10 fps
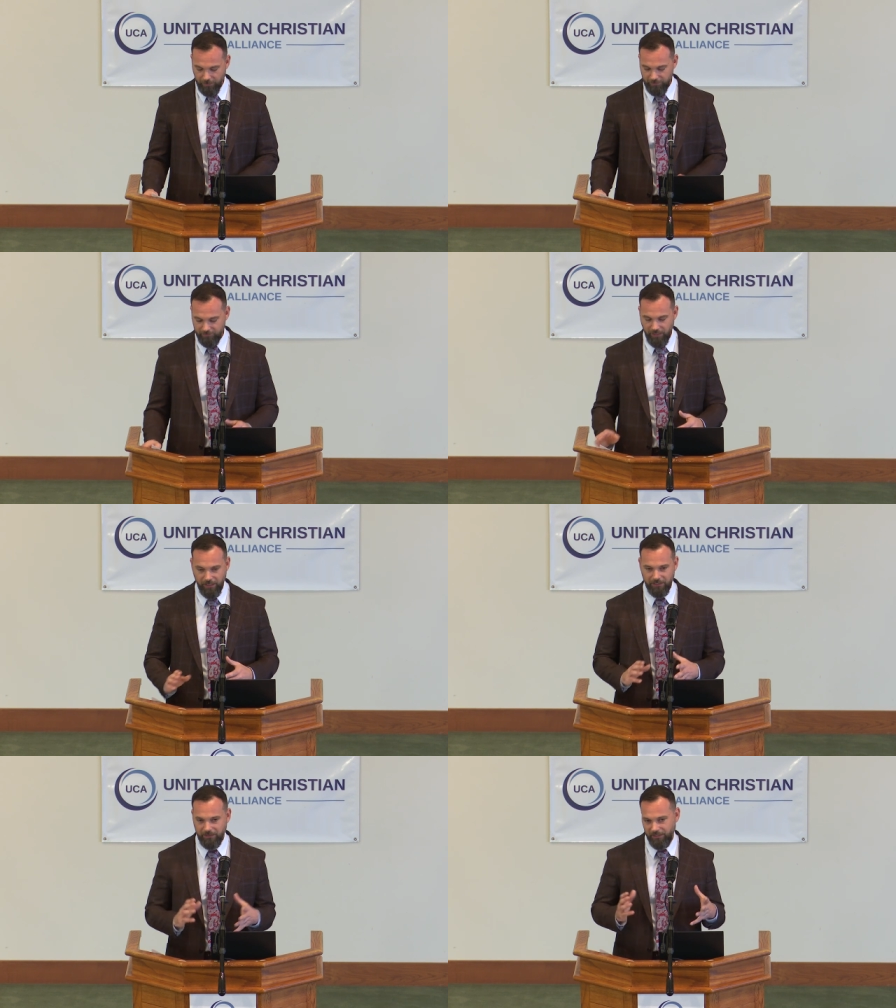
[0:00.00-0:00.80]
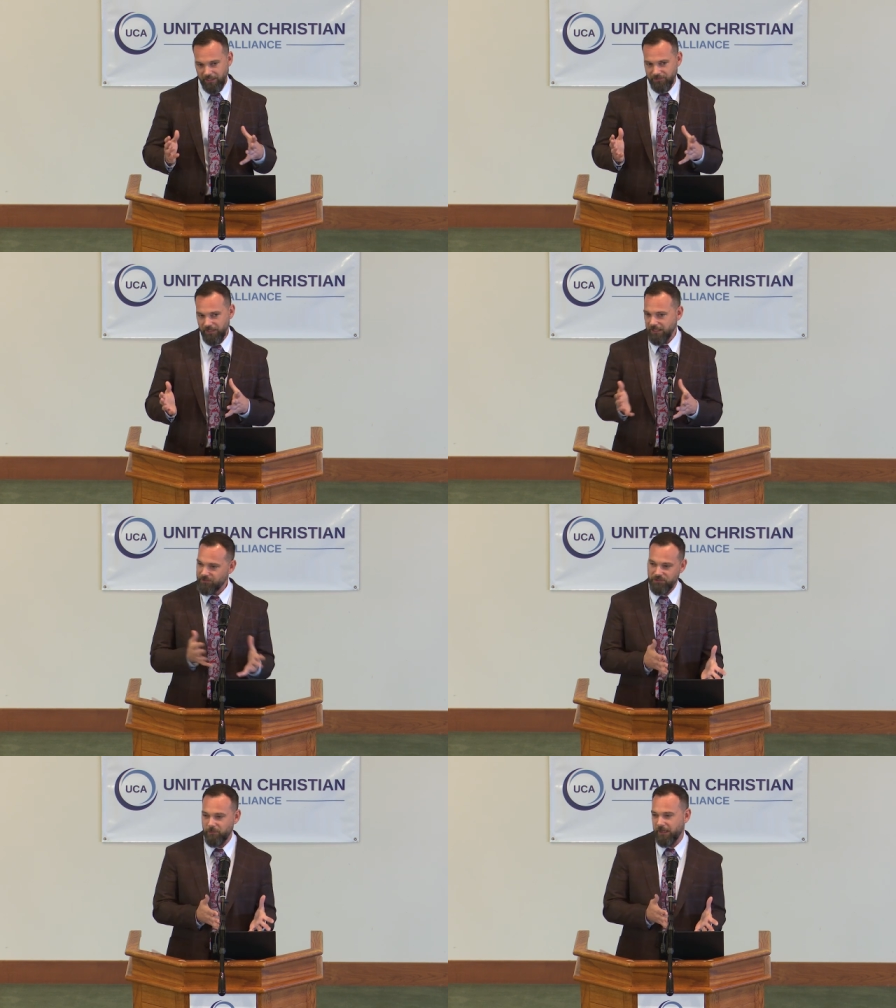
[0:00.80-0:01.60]
It's not again, it's not a
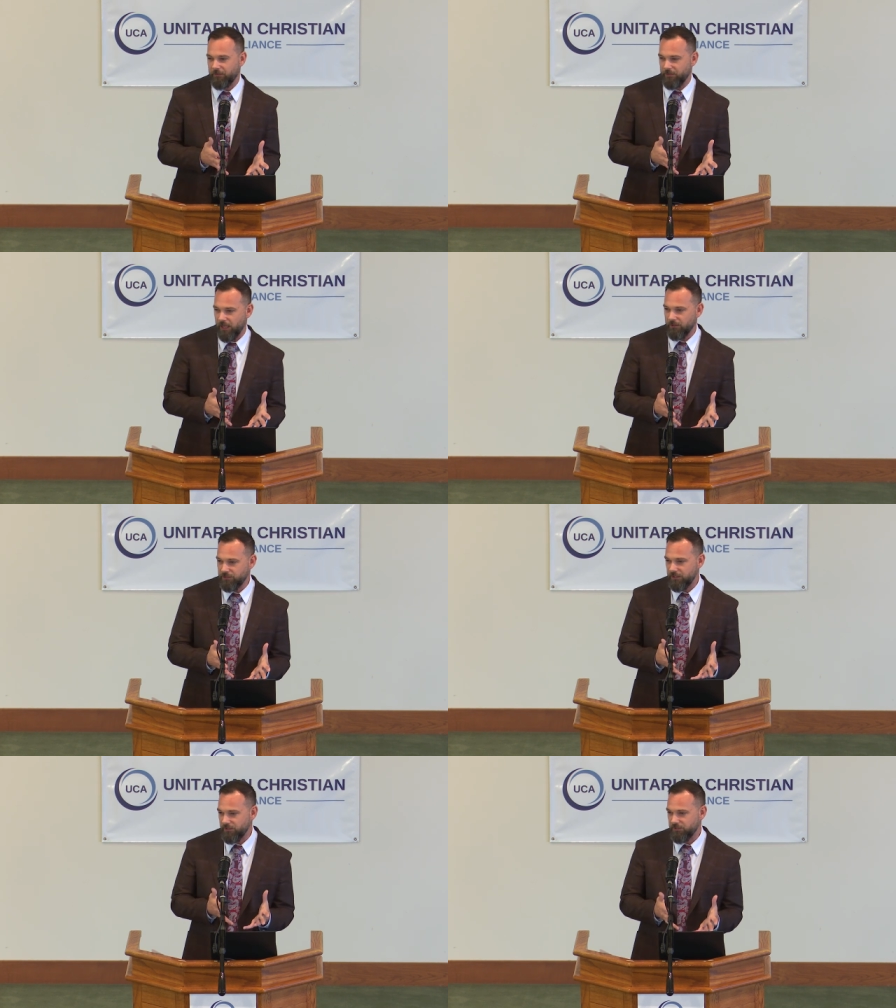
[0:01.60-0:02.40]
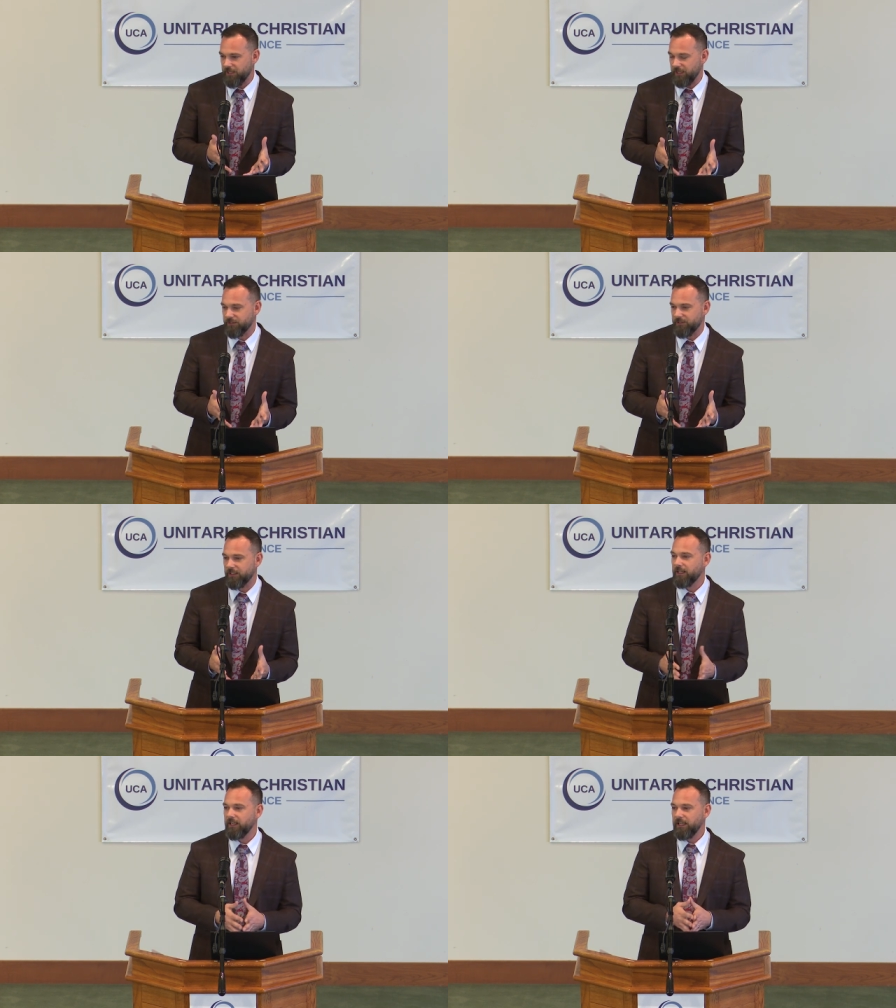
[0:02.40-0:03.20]
systematic theology. This text,
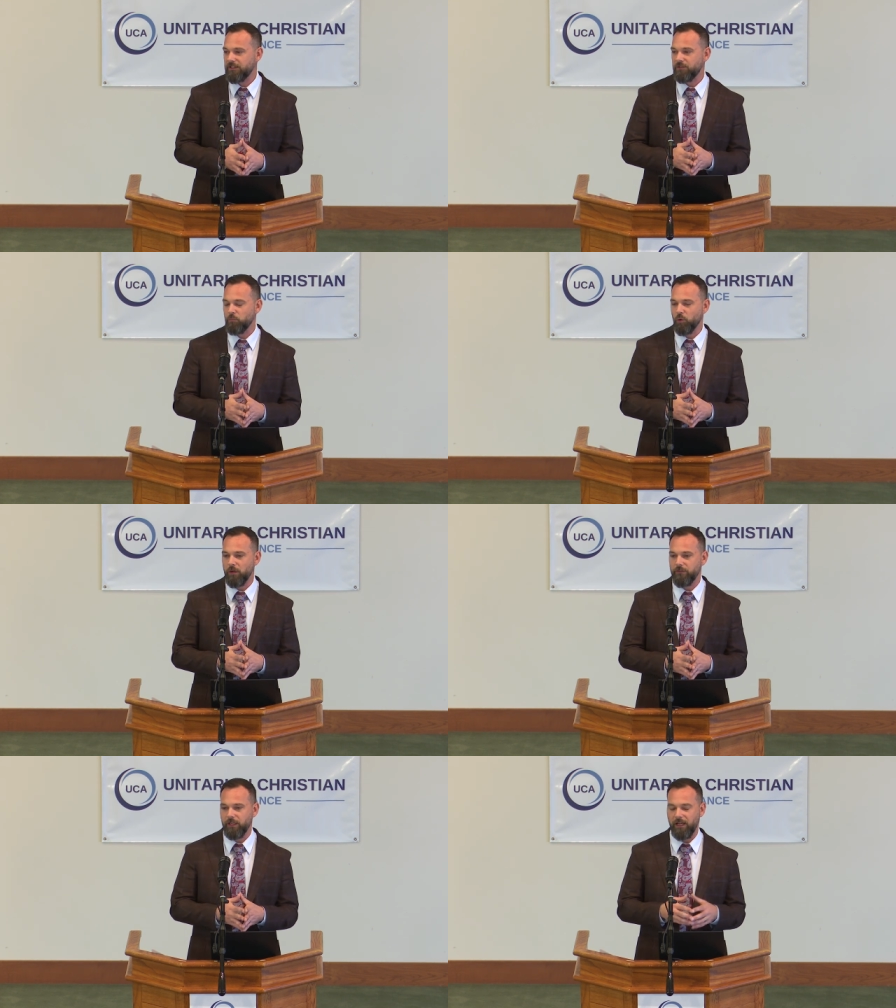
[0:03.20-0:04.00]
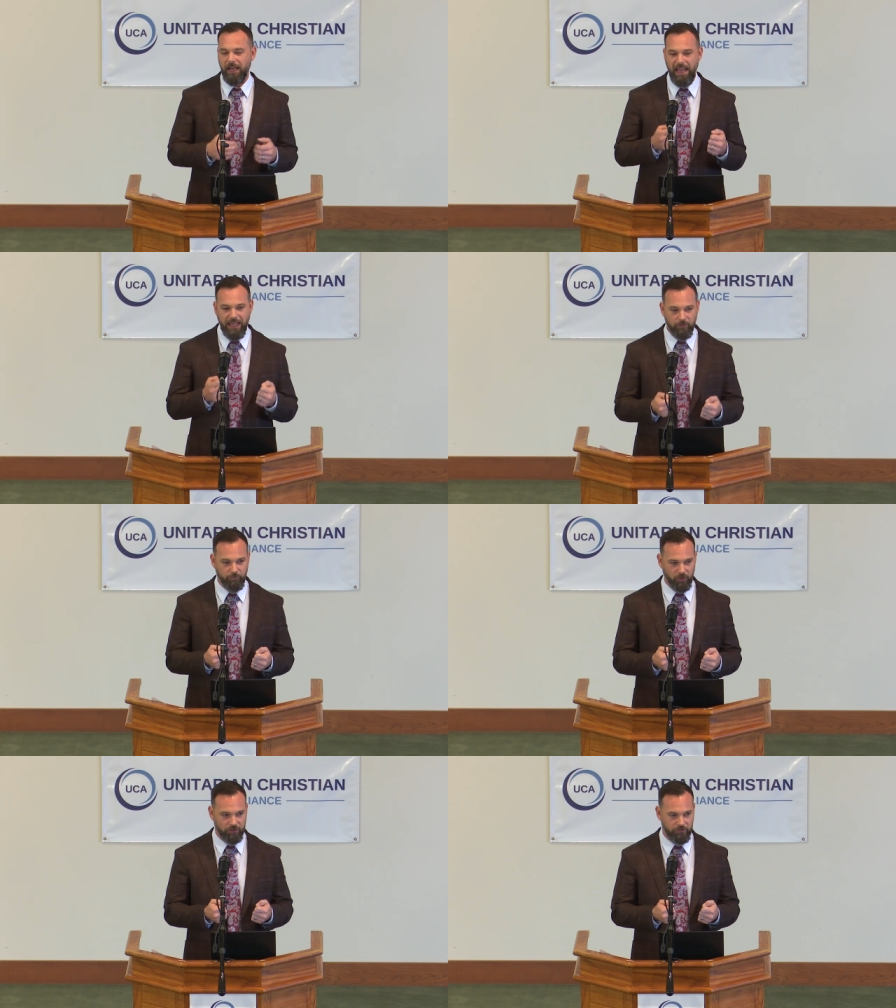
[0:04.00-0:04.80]
it's more of a, a
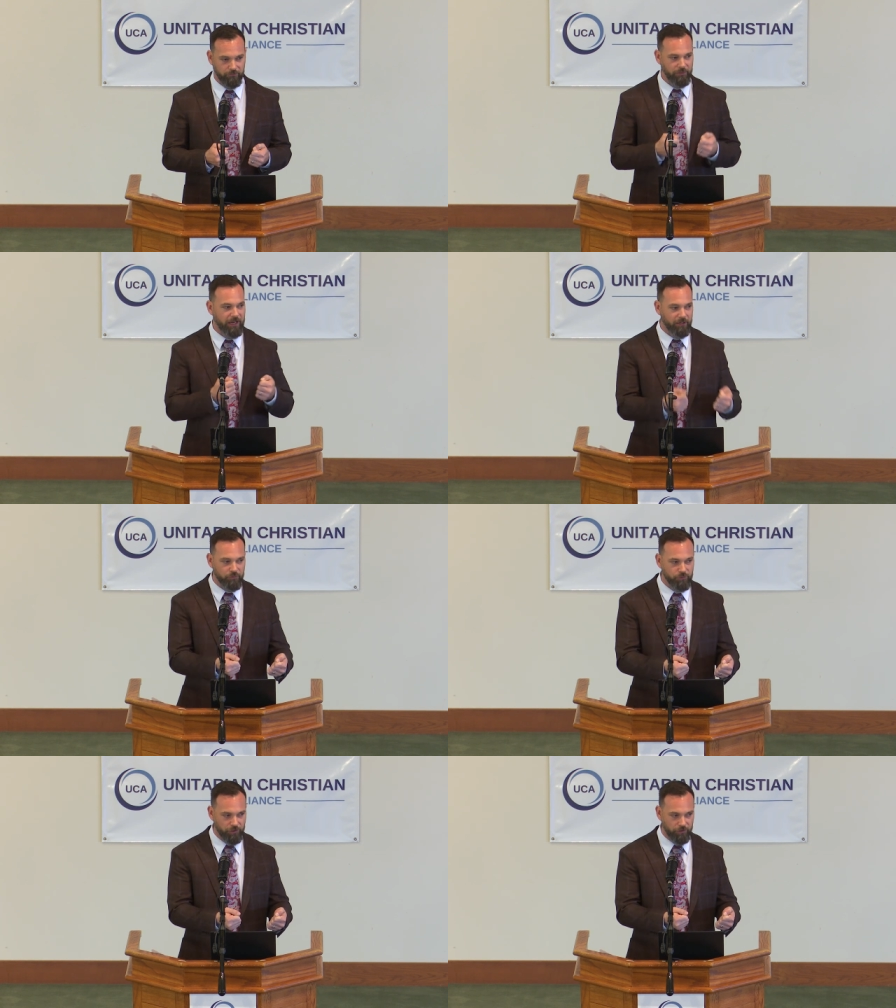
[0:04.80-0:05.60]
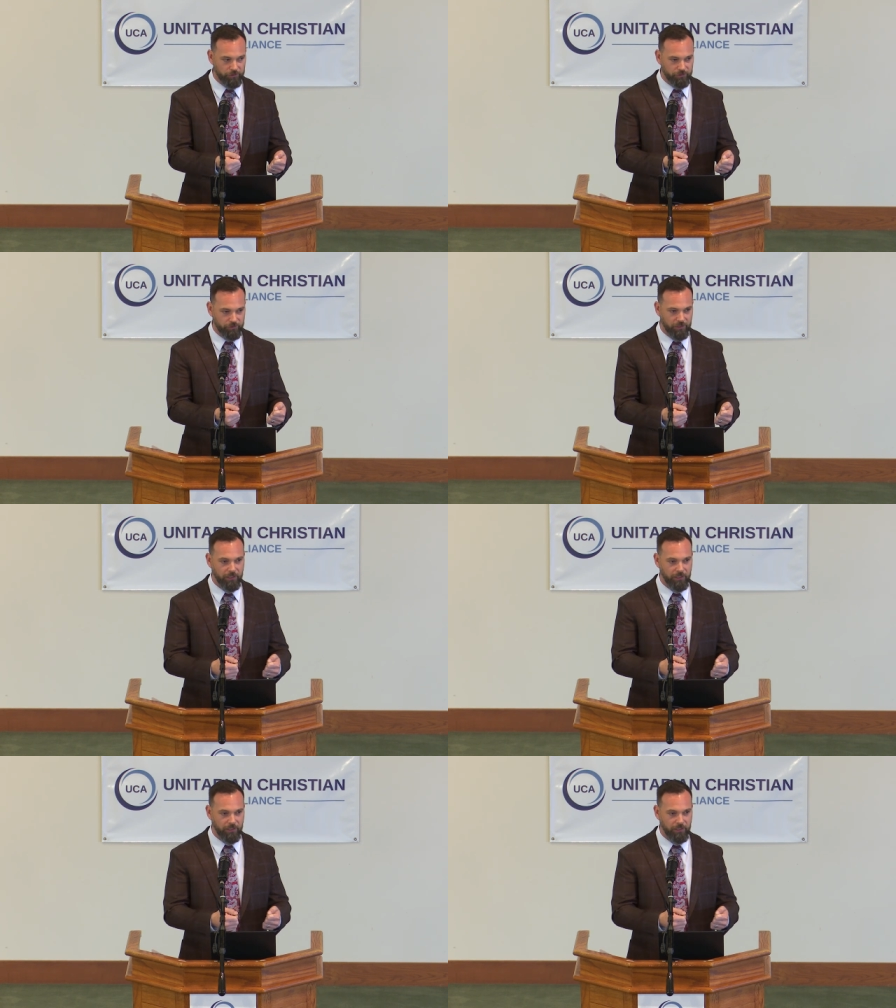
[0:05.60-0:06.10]
handbook for how to do church,